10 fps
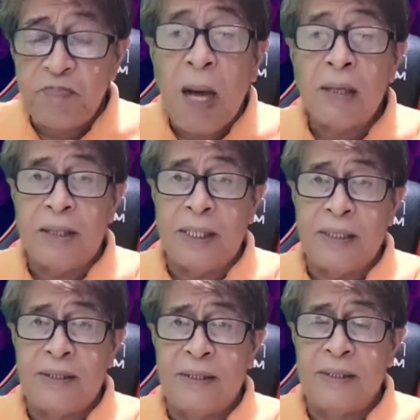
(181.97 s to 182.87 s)

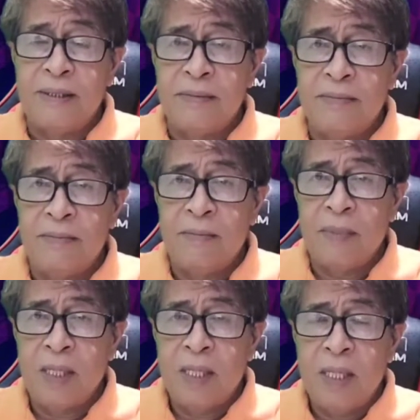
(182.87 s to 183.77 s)
politics
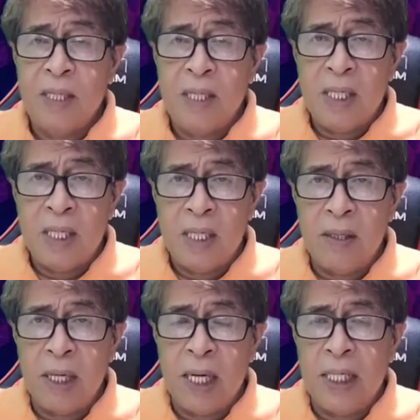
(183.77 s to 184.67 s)
in
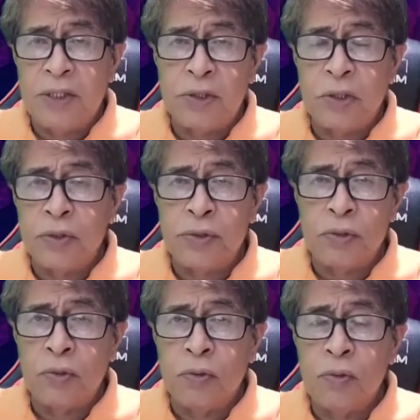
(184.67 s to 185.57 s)
relation
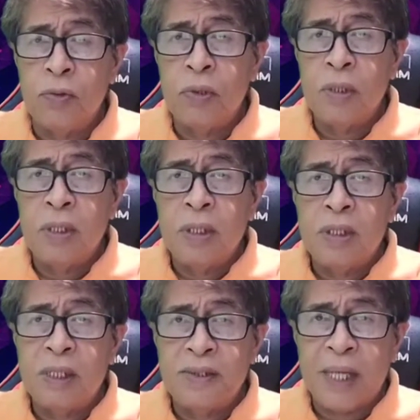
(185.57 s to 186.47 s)
to
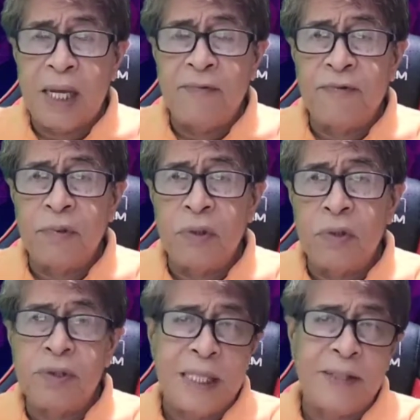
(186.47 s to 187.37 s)
the Typhoon
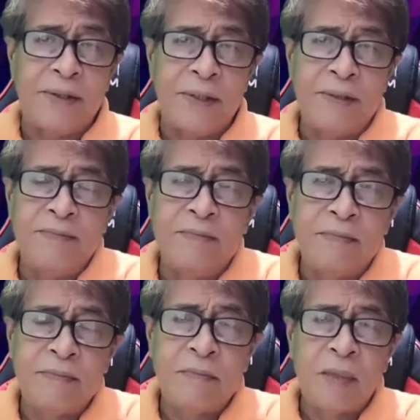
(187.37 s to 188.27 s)
Odette.
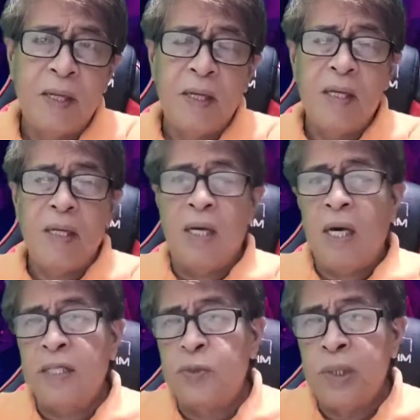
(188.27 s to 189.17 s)

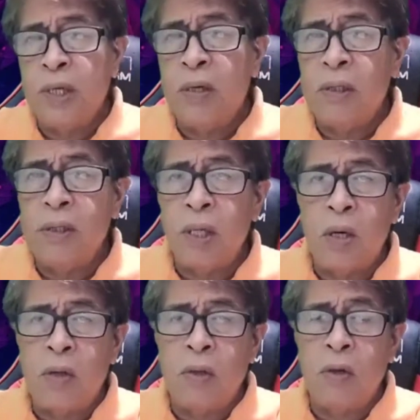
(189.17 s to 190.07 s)
As we all
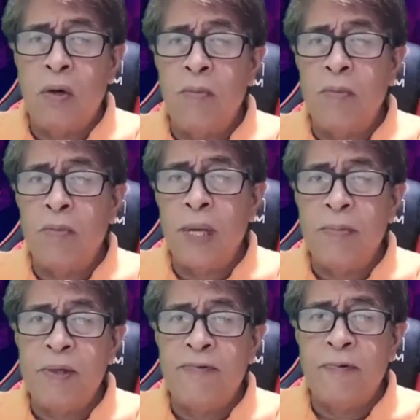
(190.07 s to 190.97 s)
know, or
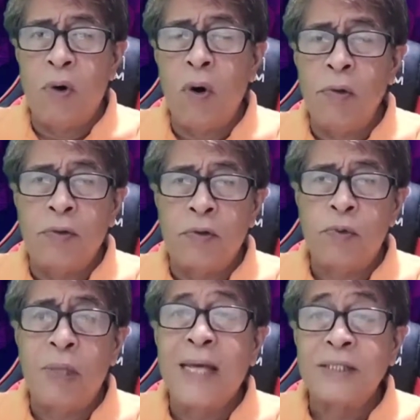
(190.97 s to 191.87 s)
maybe for all those
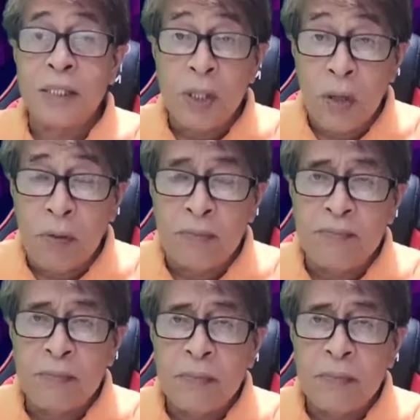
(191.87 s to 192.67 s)
who doesn't know,